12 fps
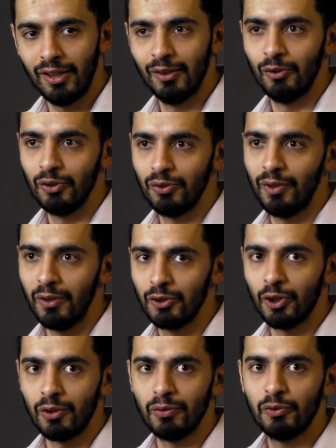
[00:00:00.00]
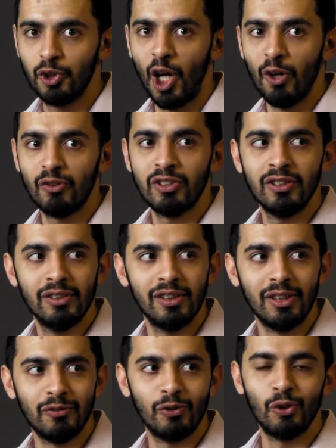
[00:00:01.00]
was sort of choked
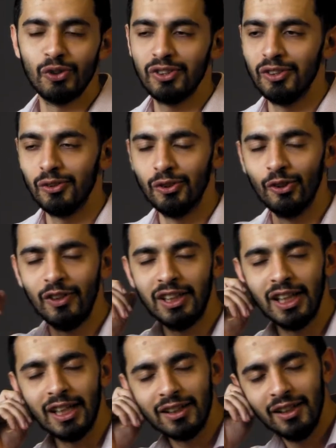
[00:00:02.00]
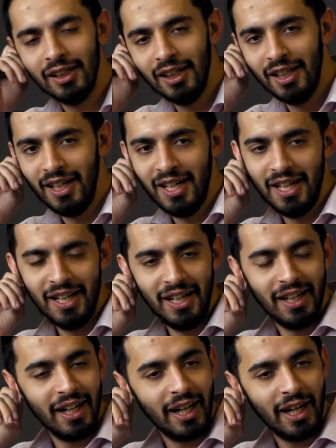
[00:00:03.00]
and forced into doing that.
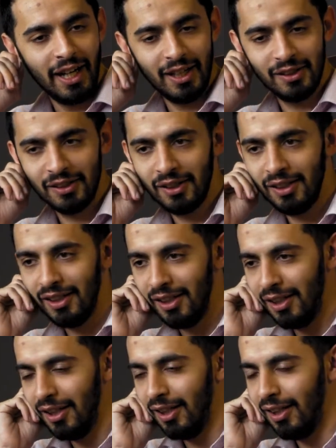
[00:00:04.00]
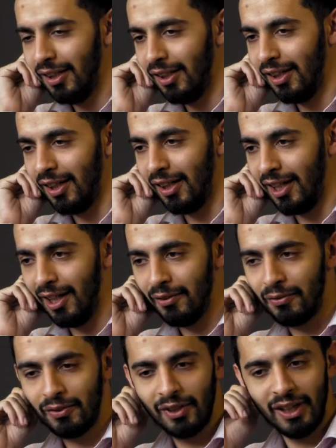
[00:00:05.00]
And
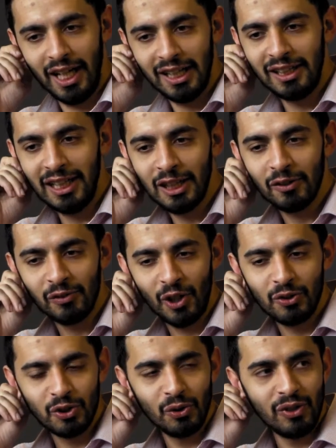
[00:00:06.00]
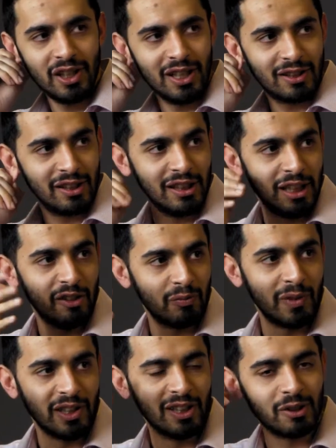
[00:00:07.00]
at the end of those 2 years, at the end of
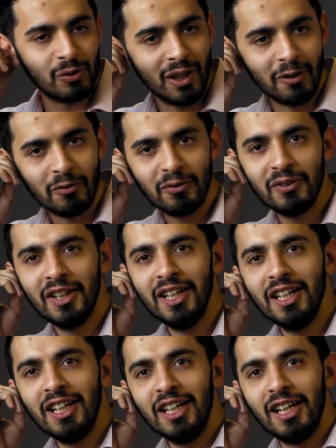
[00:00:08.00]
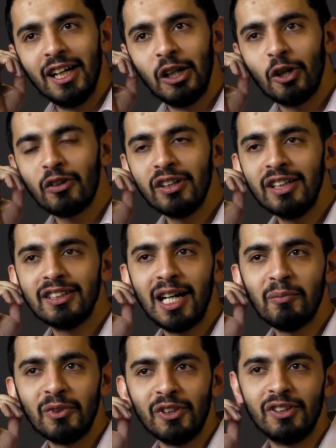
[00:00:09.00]
my year 12, a lot of things
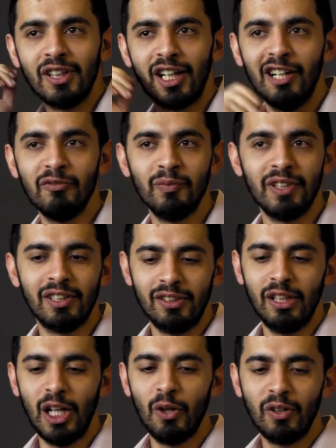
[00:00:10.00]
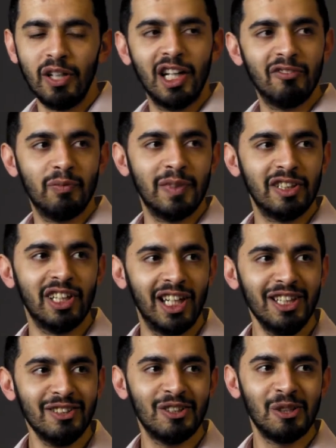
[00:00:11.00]
happened. The local government changed,